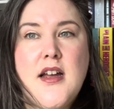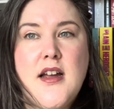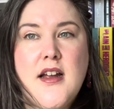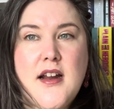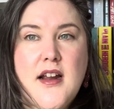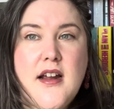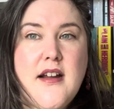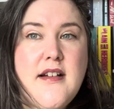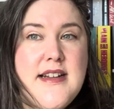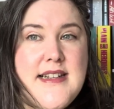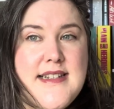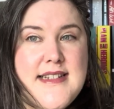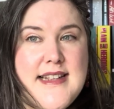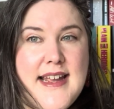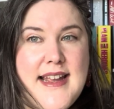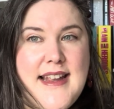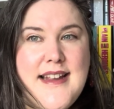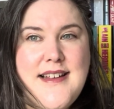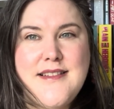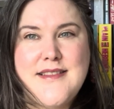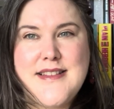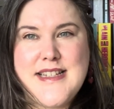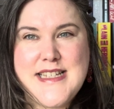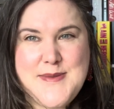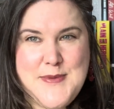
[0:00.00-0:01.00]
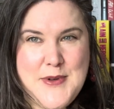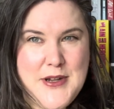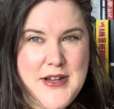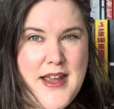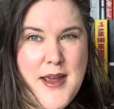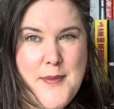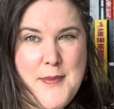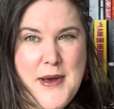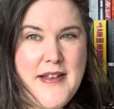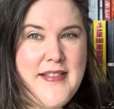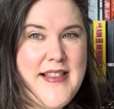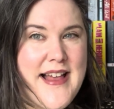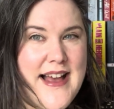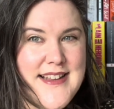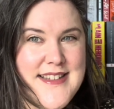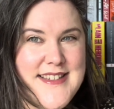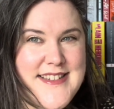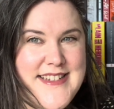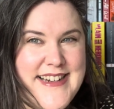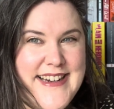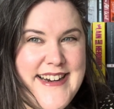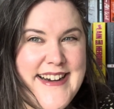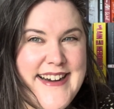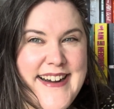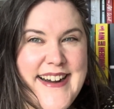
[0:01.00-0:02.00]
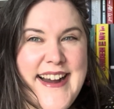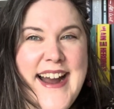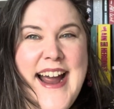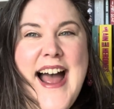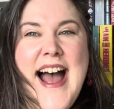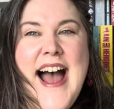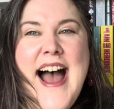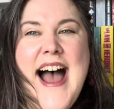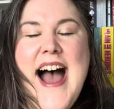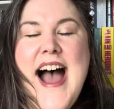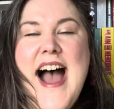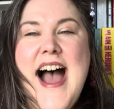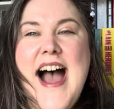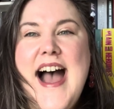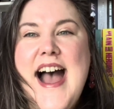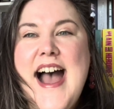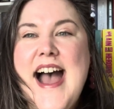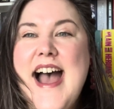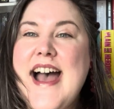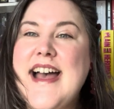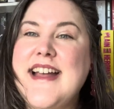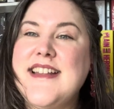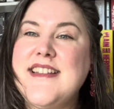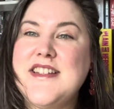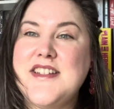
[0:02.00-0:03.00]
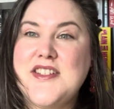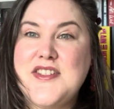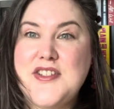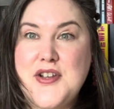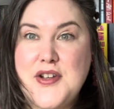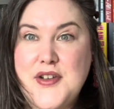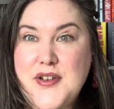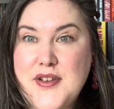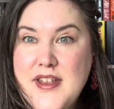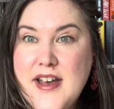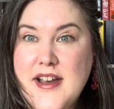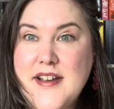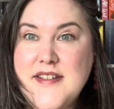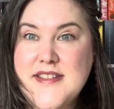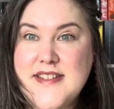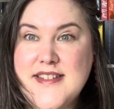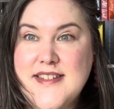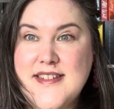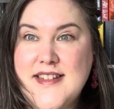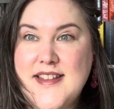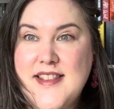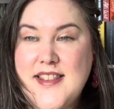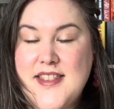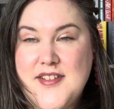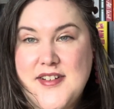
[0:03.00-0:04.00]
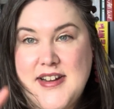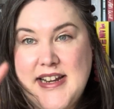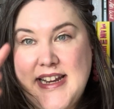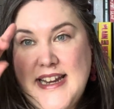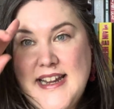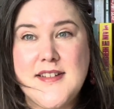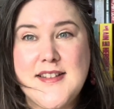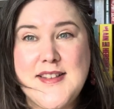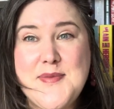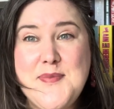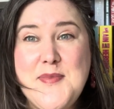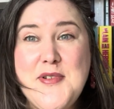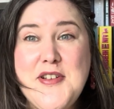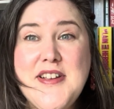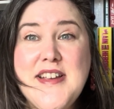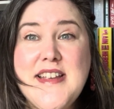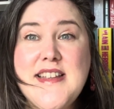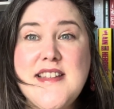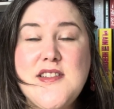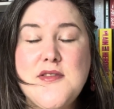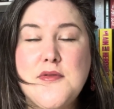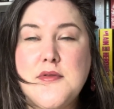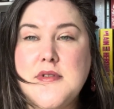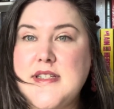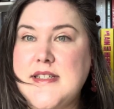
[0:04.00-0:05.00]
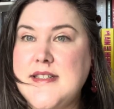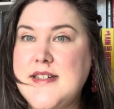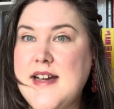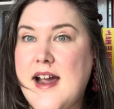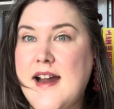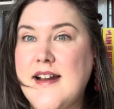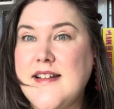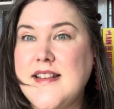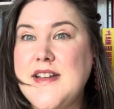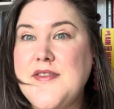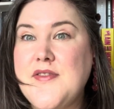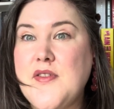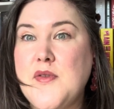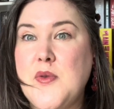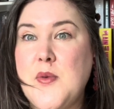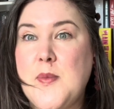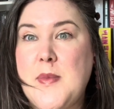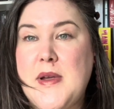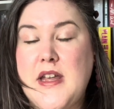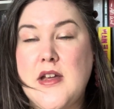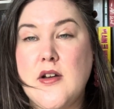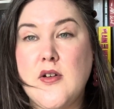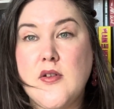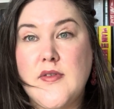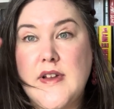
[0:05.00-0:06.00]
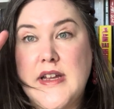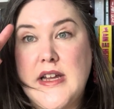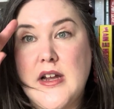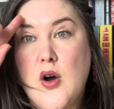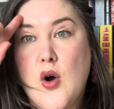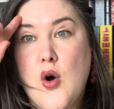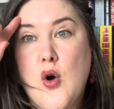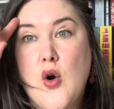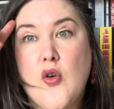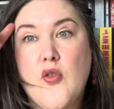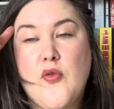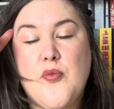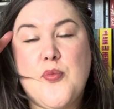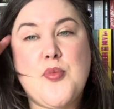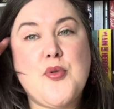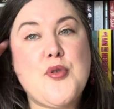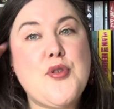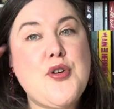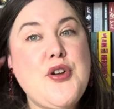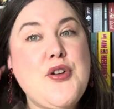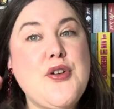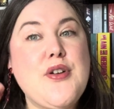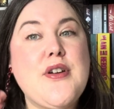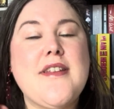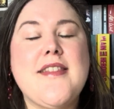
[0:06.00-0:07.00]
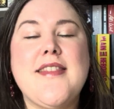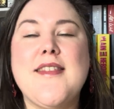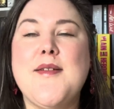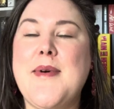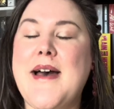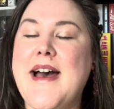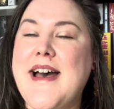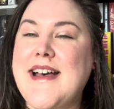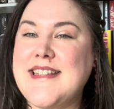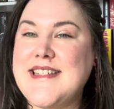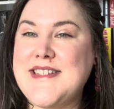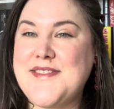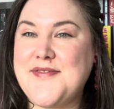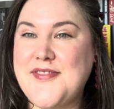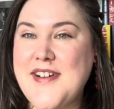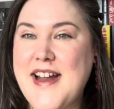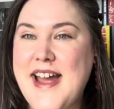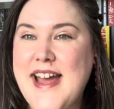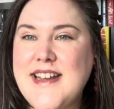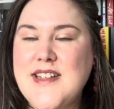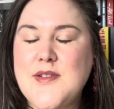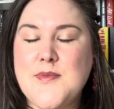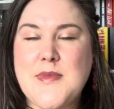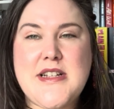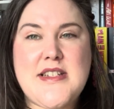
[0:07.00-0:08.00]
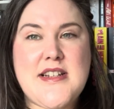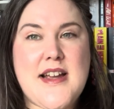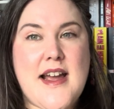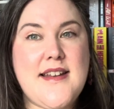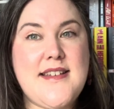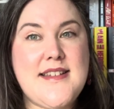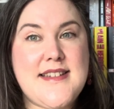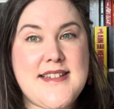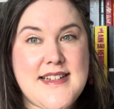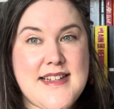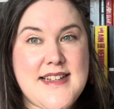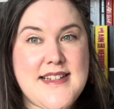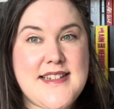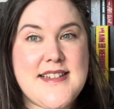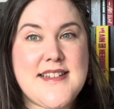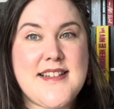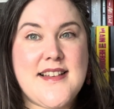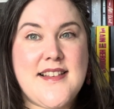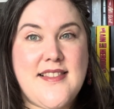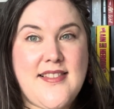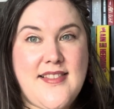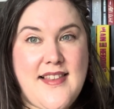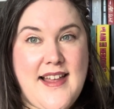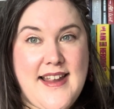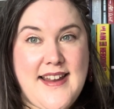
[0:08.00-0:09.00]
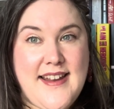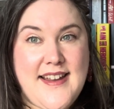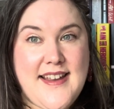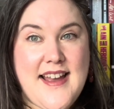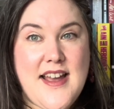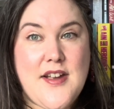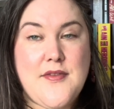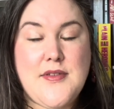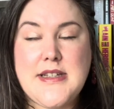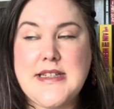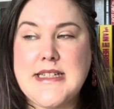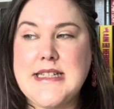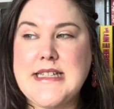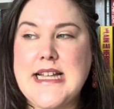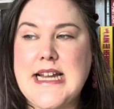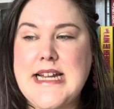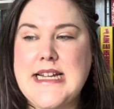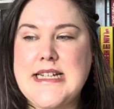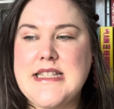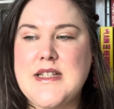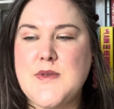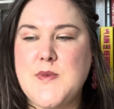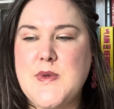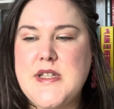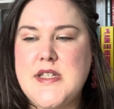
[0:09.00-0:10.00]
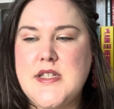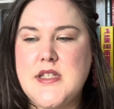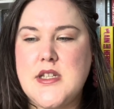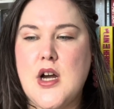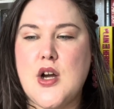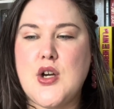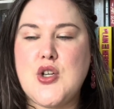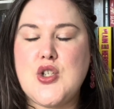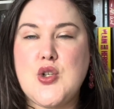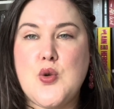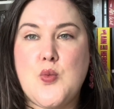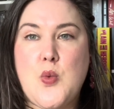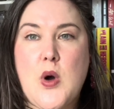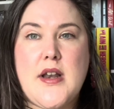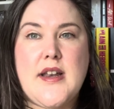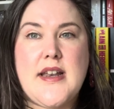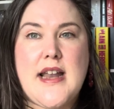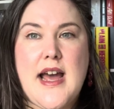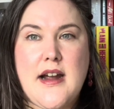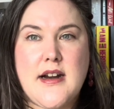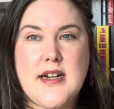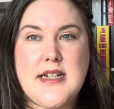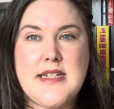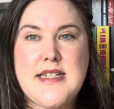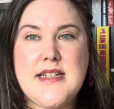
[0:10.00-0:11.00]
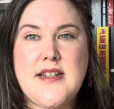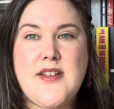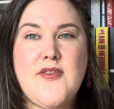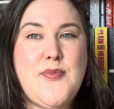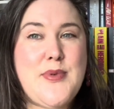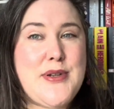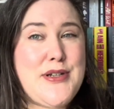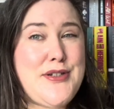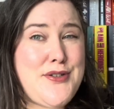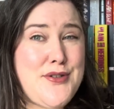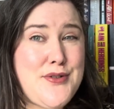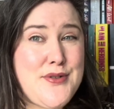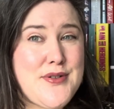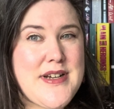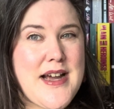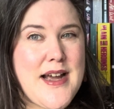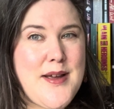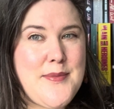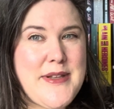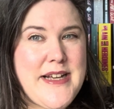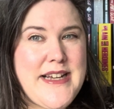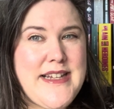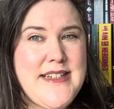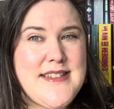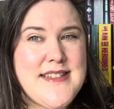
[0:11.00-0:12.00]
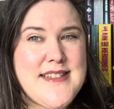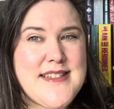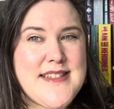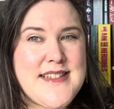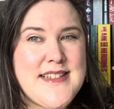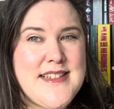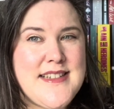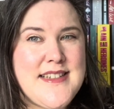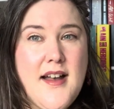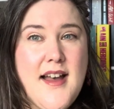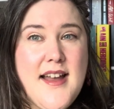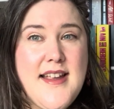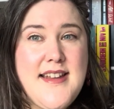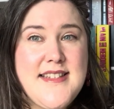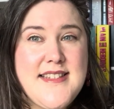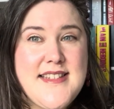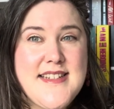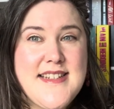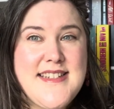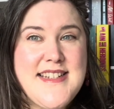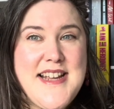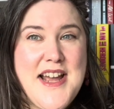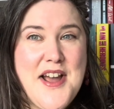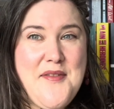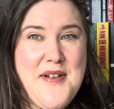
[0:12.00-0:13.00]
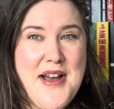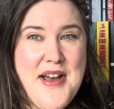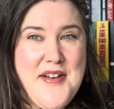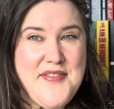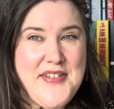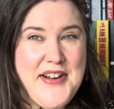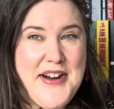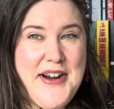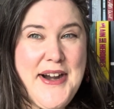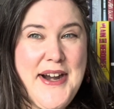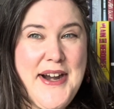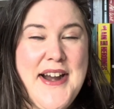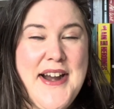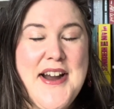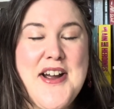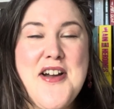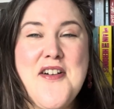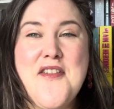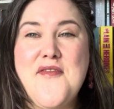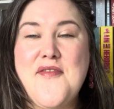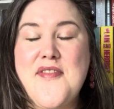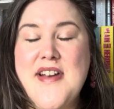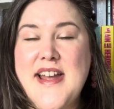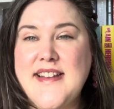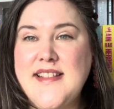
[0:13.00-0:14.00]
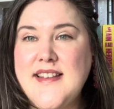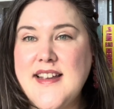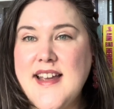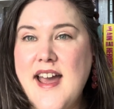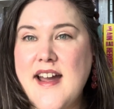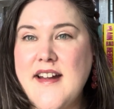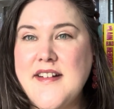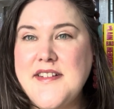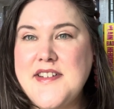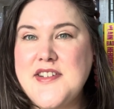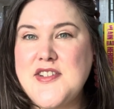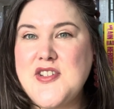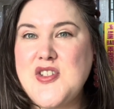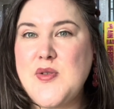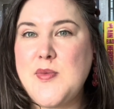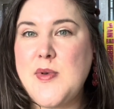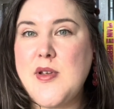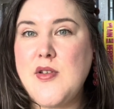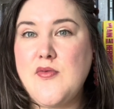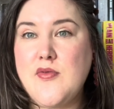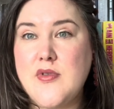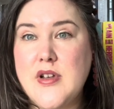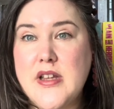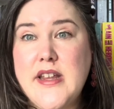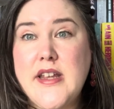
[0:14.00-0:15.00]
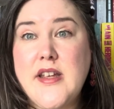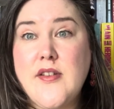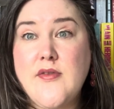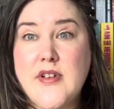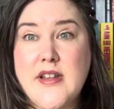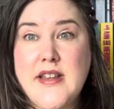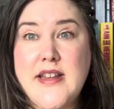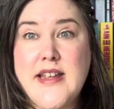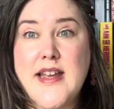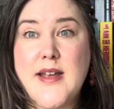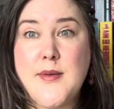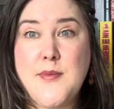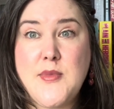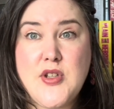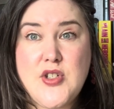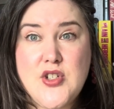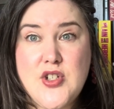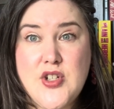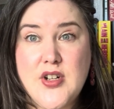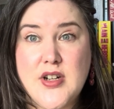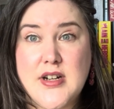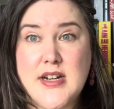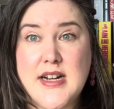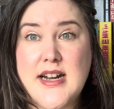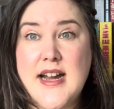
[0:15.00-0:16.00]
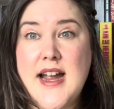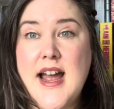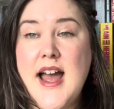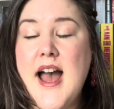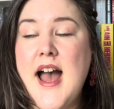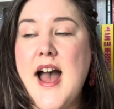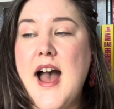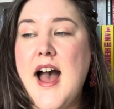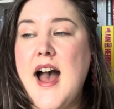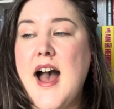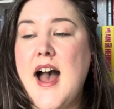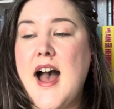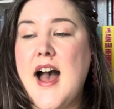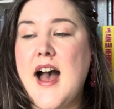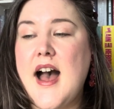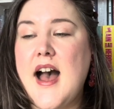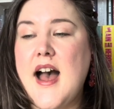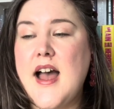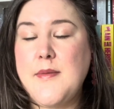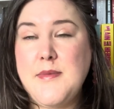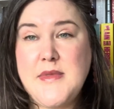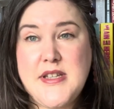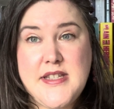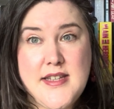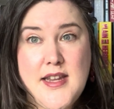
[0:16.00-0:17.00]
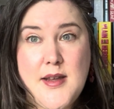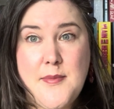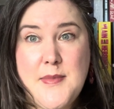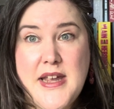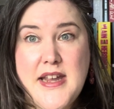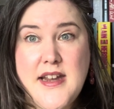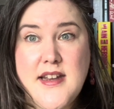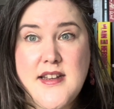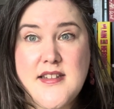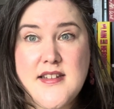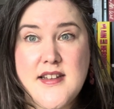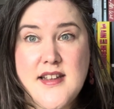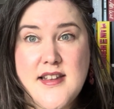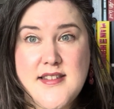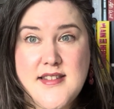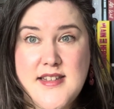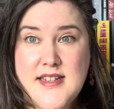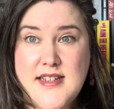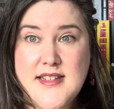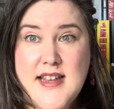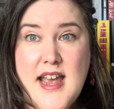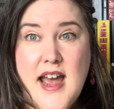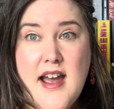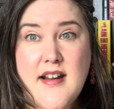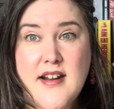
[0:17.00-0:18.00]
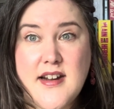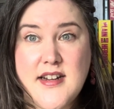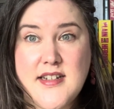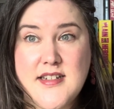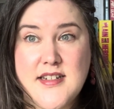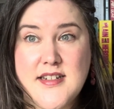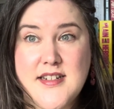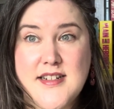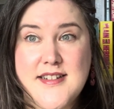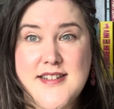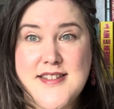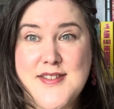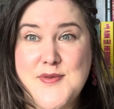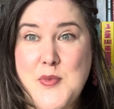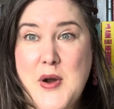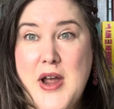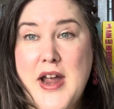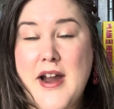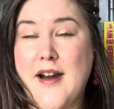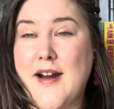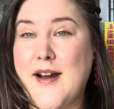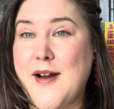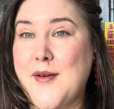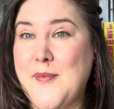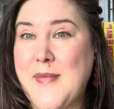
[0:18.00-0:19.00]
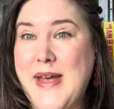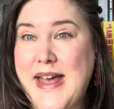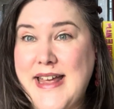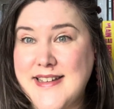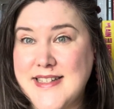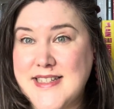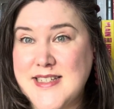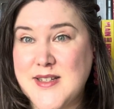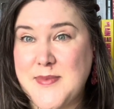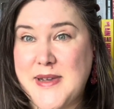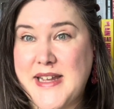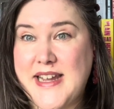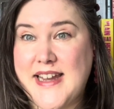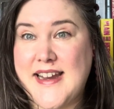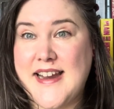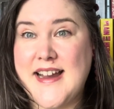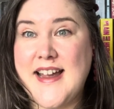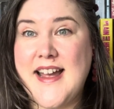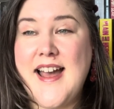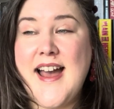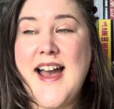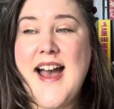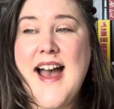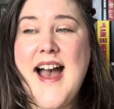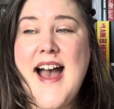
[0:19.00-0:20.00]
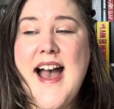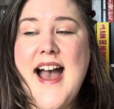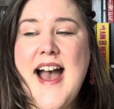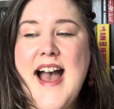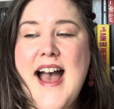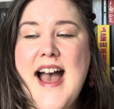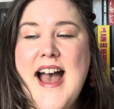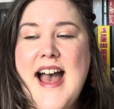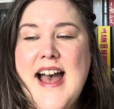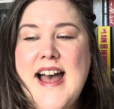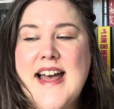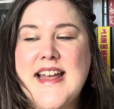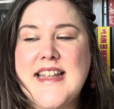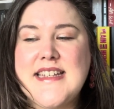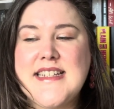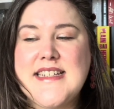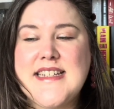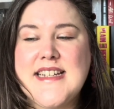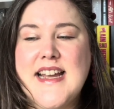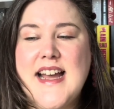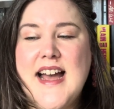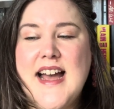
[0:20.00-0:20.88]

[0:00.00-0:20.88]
current day, this book came out last year, and 2003. The book is told entirely from the POV of Brooke, the best friend, which I did like. I really liked that we stuck to one narrative but two timelines. I did, however, find the characters to be really, really immature. I'm the same age as these characters were meant to be, and